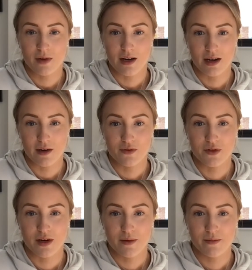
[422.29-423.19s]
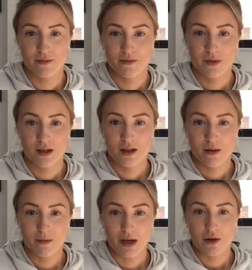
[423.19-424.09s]
I'd have to
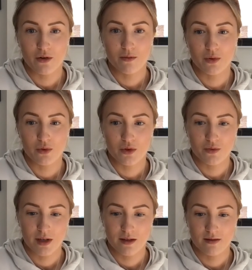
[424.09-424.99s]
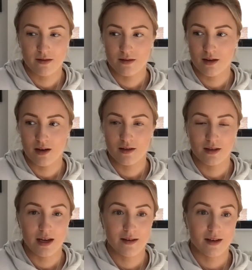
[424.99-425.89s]
be on board with
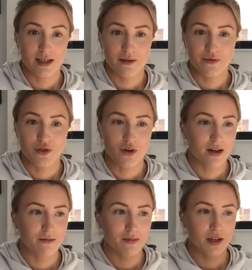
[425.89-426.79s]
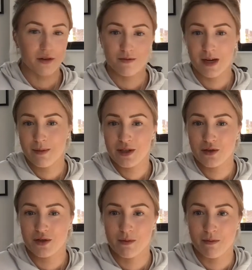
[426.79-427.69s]
I'd have to try and, you know, maybe
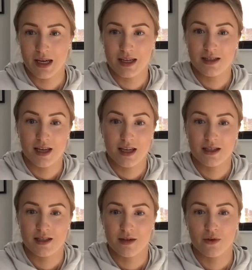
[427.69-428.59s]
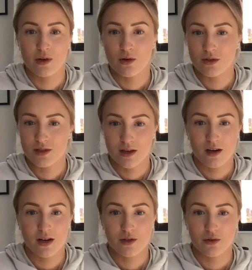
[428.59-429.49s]
do some PT stuff
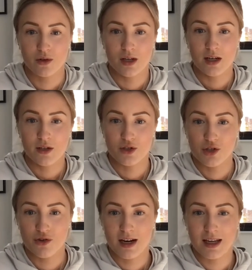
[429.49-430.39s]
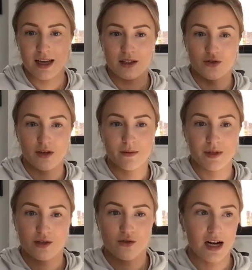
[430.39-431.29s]
alongside, or just trying to get drips
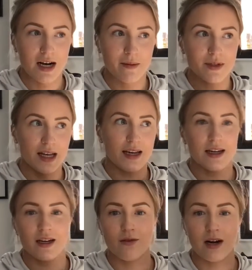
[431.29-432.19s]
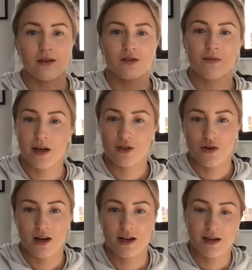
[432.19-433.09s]
and drabs in and around my
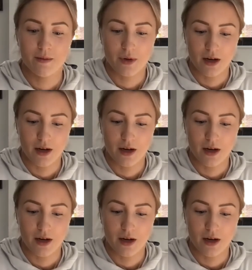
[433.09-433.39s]
training.